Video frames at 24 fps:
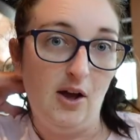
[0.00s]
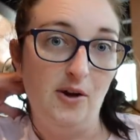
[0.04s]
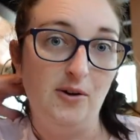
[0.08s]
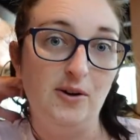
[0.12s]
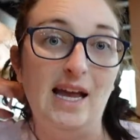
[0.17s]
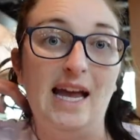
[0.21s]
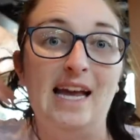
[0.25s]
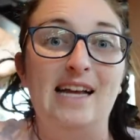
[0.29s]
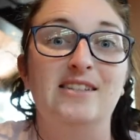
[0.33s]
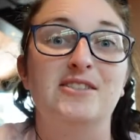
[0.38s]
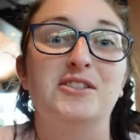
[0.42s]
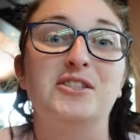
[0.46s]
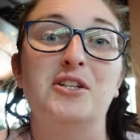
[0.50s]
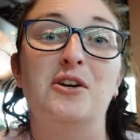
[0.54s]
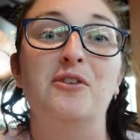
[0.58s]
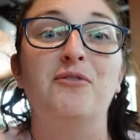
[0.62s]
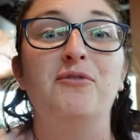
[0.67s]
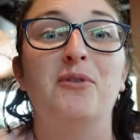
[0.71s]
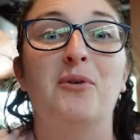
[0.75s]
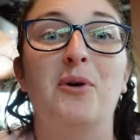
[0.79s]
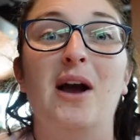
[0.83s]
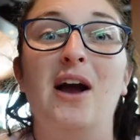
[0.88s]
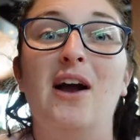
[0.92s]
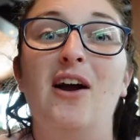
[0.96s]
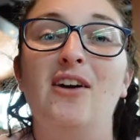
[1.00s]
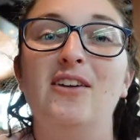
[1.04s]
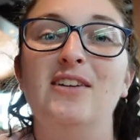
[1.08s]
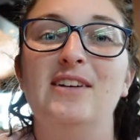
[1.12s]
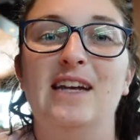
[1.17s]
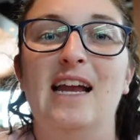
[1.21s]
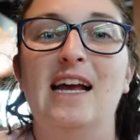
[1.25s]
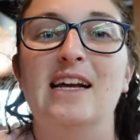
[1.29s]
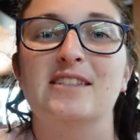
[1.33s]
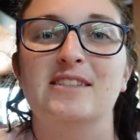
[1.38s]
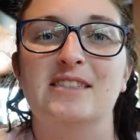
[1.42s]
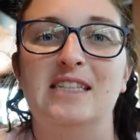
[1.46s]
Okay, so for our
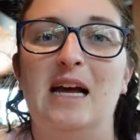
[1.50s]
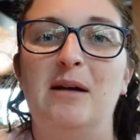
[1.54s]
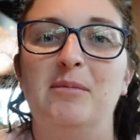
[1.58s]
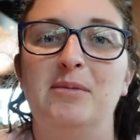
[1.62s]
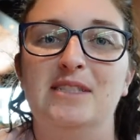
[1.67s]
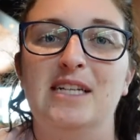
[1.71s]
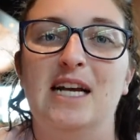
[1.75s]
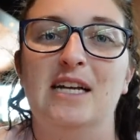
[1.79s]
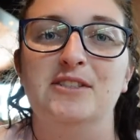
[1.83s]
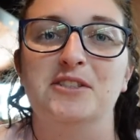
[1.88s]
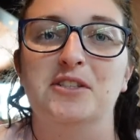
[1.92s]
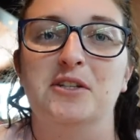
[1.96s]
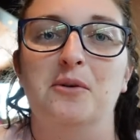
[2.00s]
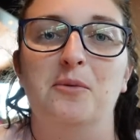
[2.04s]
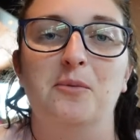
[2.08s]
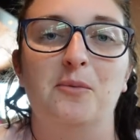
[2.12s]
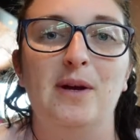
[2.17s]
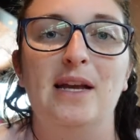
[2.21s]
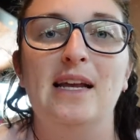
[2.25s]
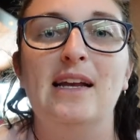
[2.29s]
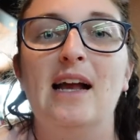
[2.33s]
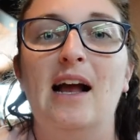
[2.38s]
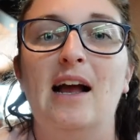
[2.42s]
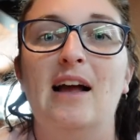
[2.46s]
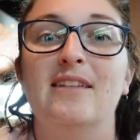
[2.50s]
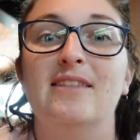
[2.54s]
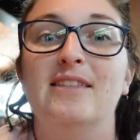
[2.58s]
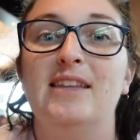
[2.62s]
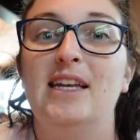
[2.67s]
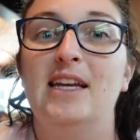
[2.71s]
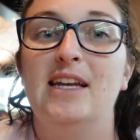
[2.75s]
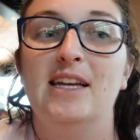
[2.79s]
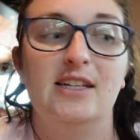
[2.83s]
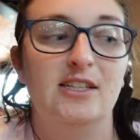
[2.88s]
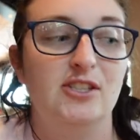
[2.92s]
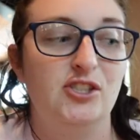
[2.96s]
next appetizer, we got
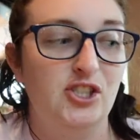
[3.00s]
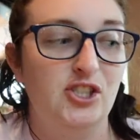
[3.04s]
the